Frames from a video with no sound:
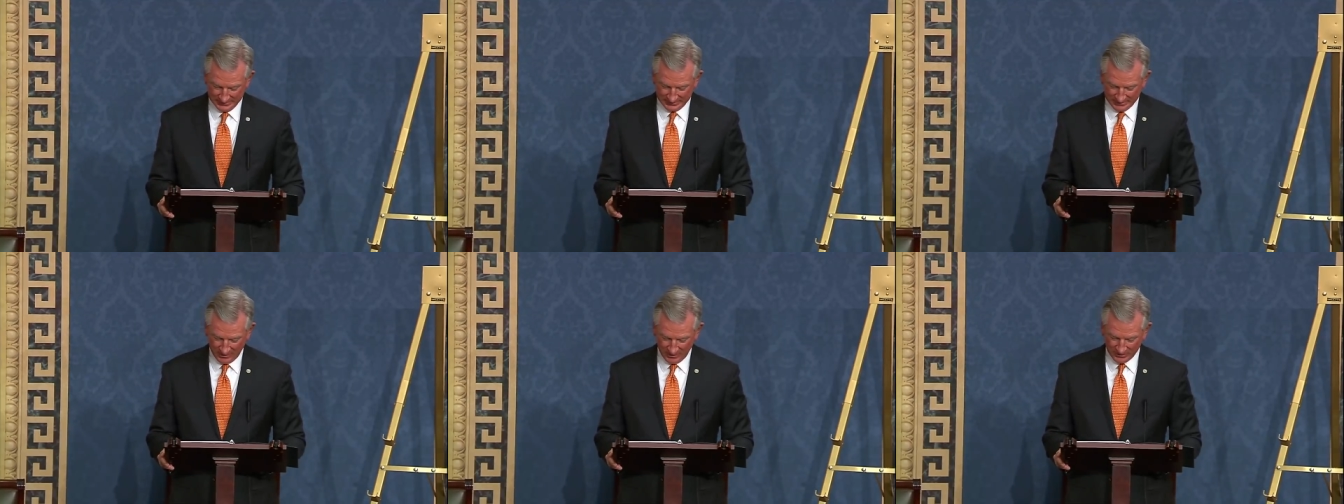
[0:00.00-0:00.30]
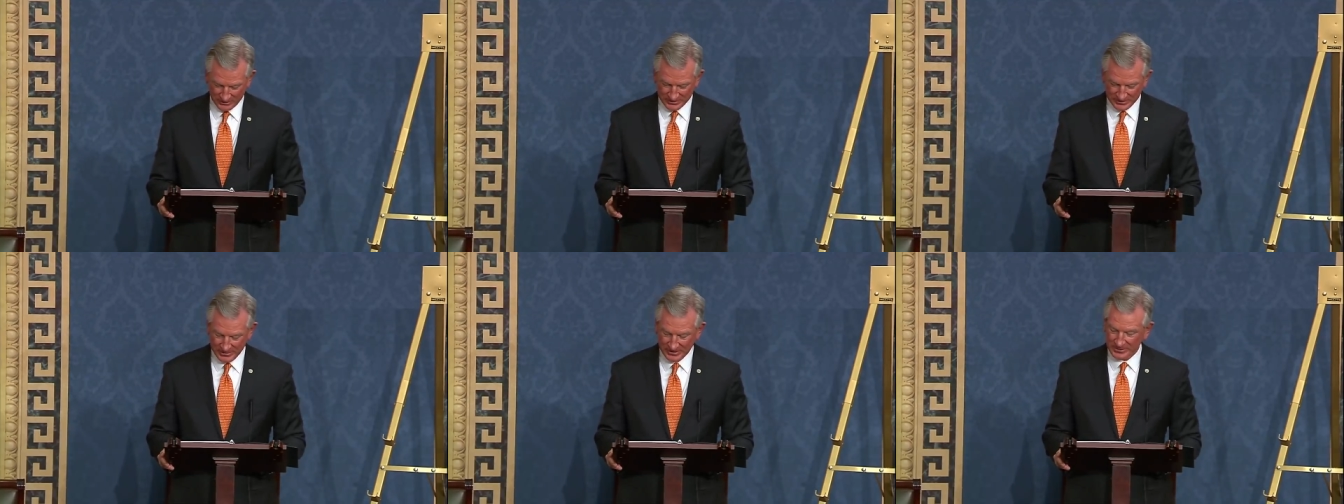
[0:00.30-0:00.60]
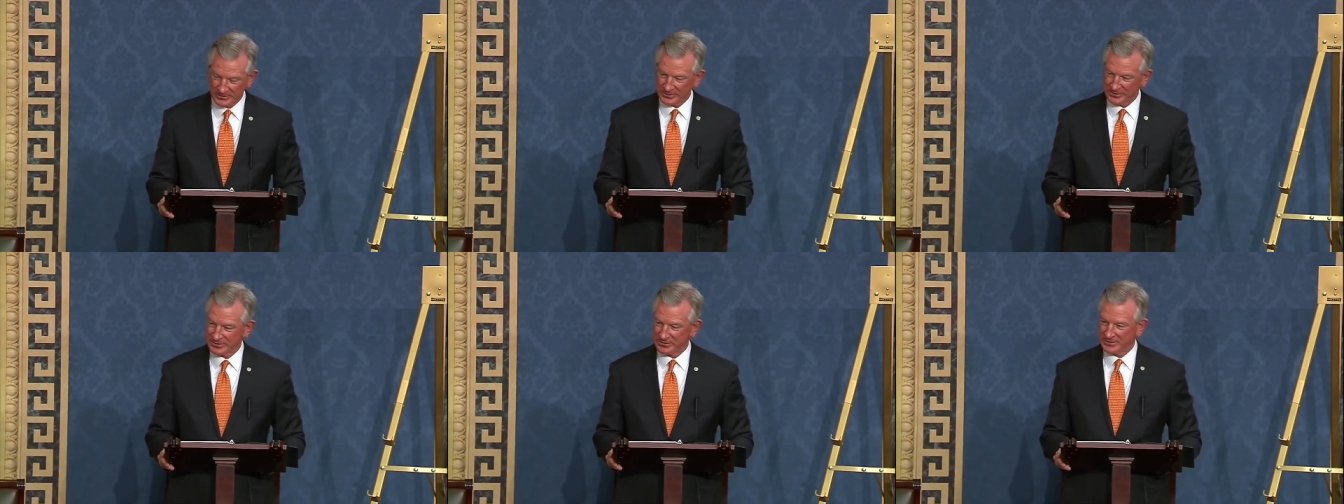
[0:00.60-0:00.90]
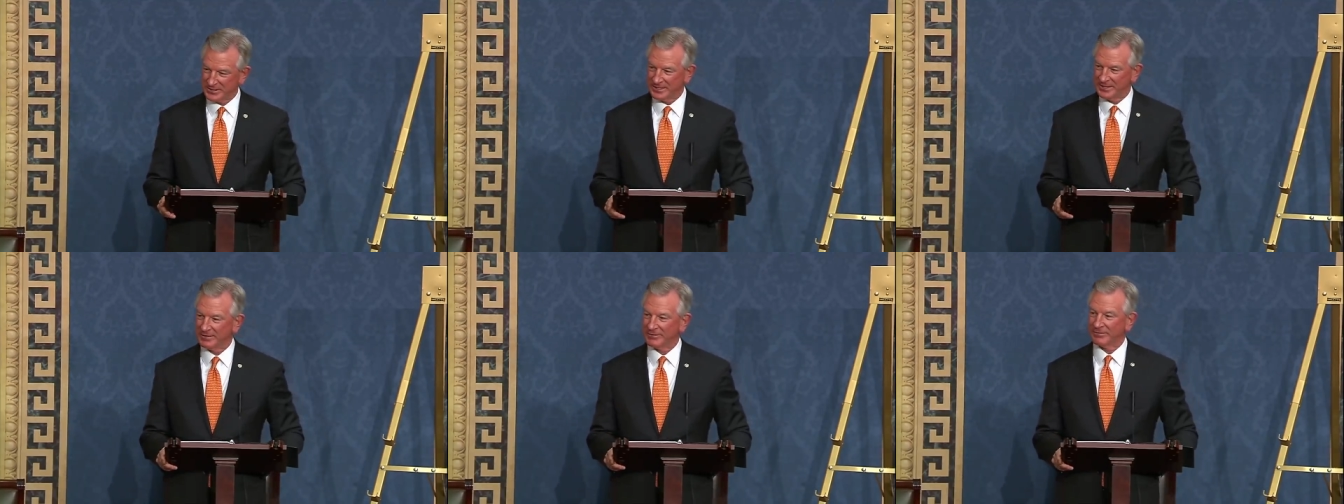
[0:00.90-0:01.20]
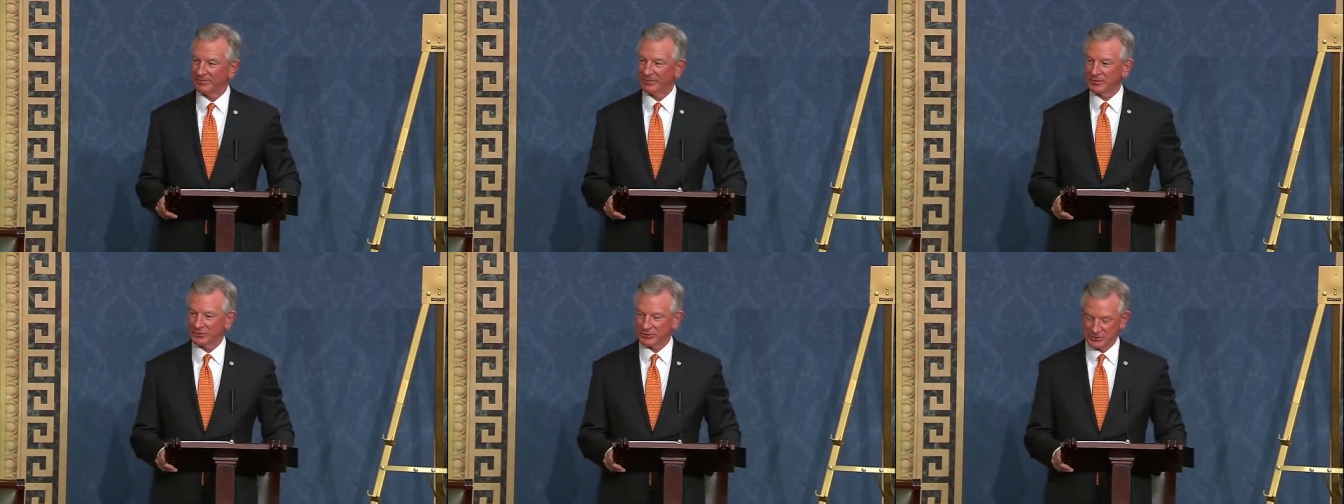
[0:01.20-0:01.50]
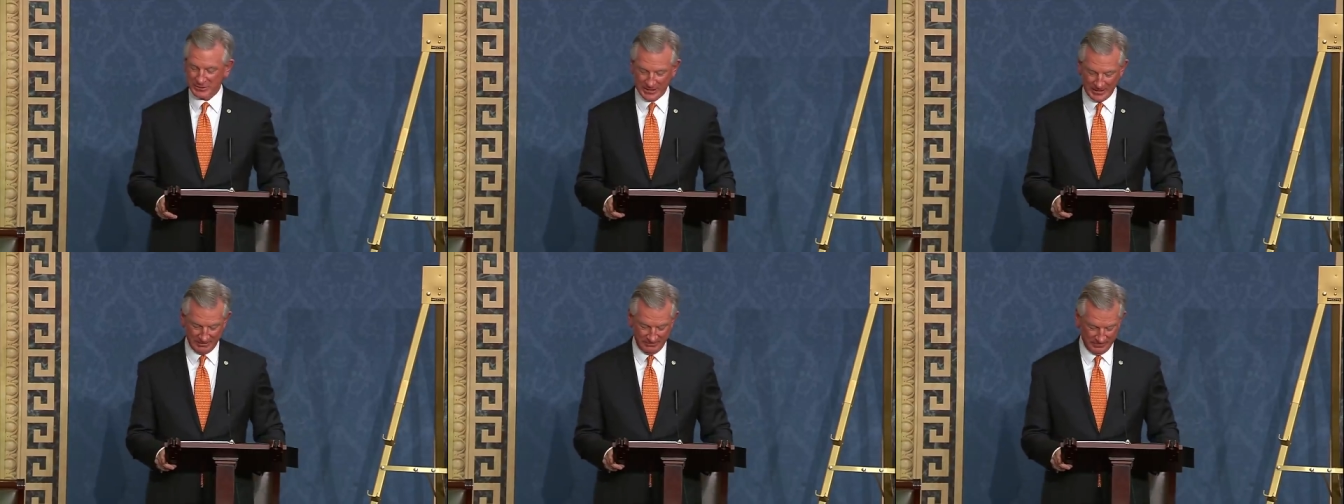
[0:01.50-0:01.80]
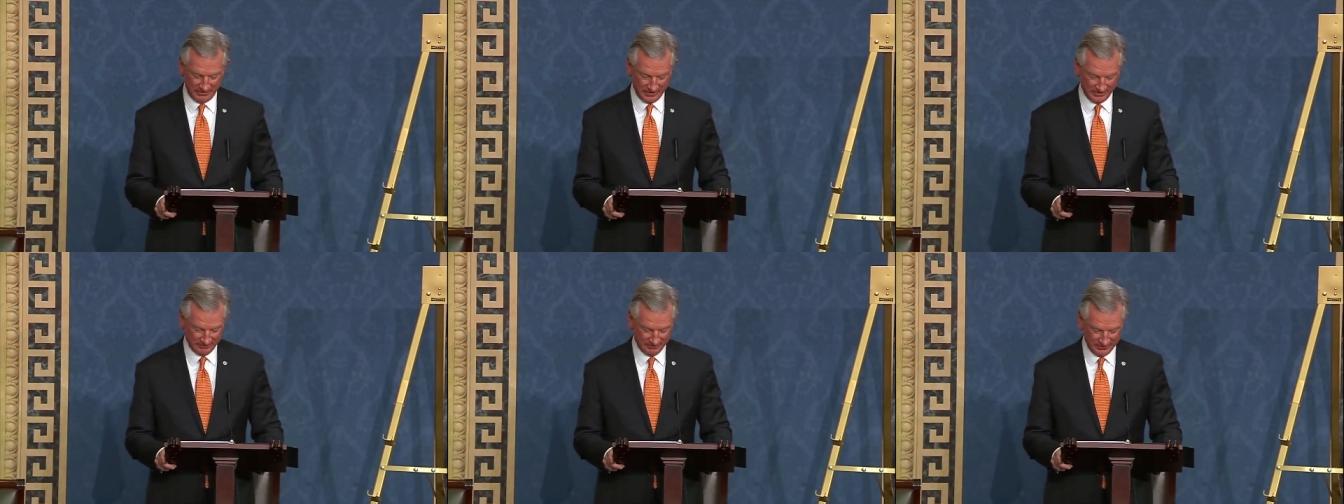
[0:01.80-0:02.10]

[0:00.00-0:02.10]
Our citizens need to feel safe.